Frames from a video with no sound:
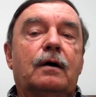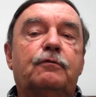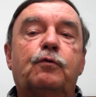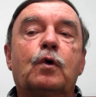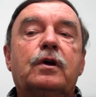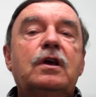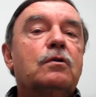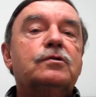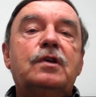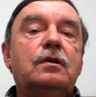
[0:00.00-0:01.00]
for
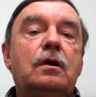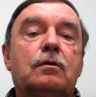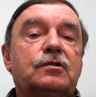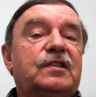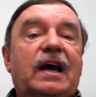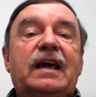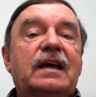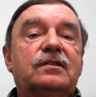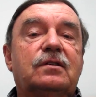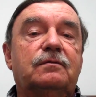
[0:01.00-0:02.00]
years and years,
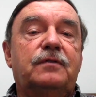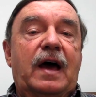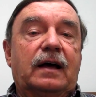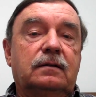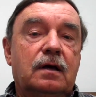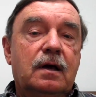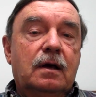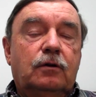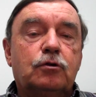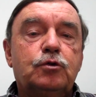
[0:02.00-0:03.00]
decades in fact,
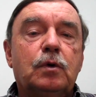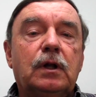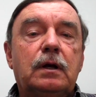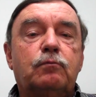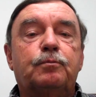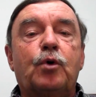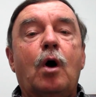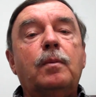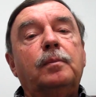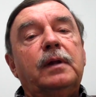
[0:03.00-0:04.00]
there's really
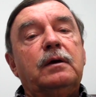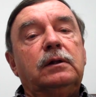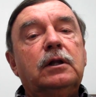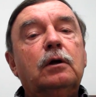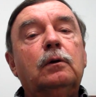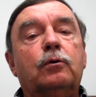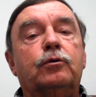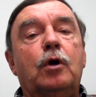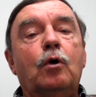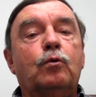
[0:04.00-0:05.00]
probably little or
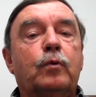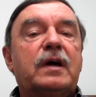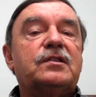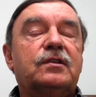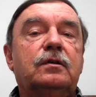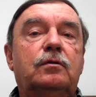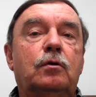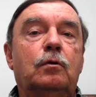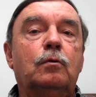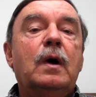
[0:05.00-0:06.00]
no risk
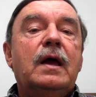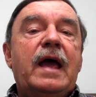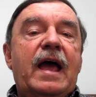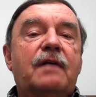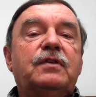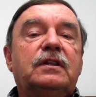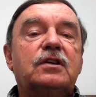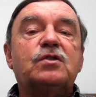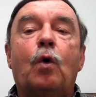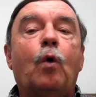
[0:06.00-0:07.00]
to having
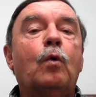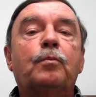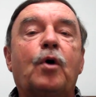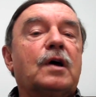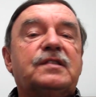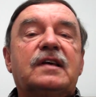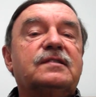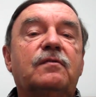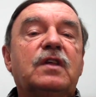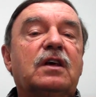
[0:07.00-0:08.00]
this whole
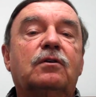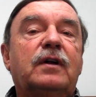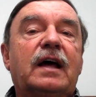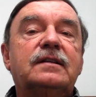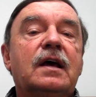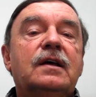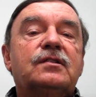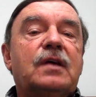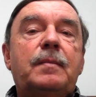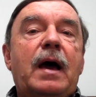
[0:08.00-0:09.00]
process of the internet
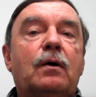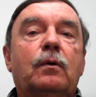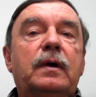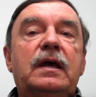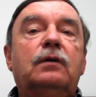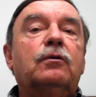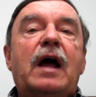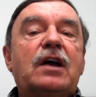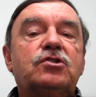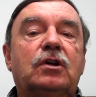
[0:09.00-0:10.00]
somehow
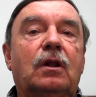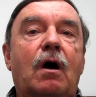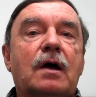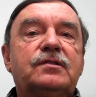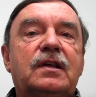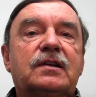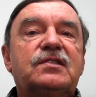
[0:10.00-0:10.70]
internationalized in a